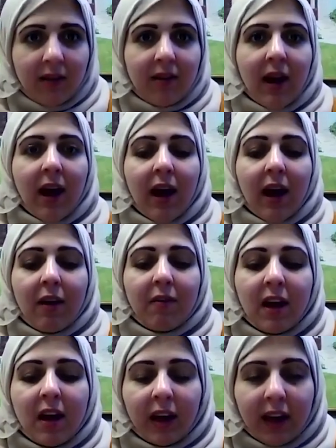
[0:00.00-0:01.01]
to have
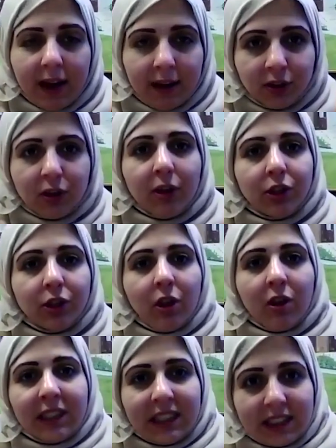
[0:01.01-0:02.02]
counselors
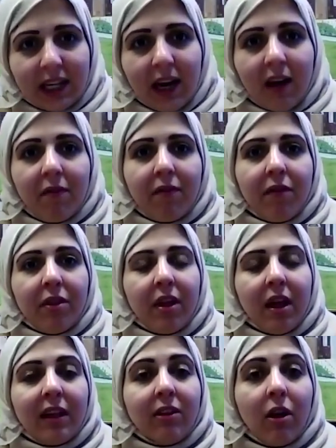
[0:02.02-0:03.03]
on staff
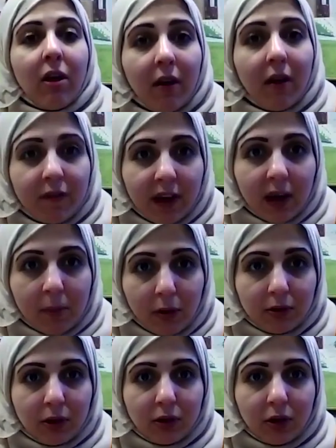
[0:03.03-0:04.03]
that are available
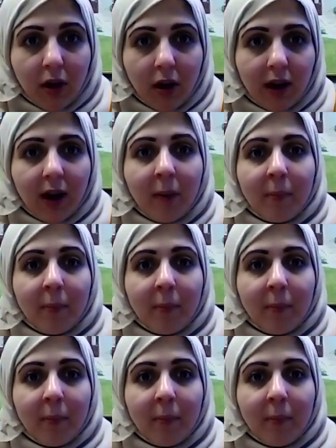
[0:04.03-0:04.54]
to talk?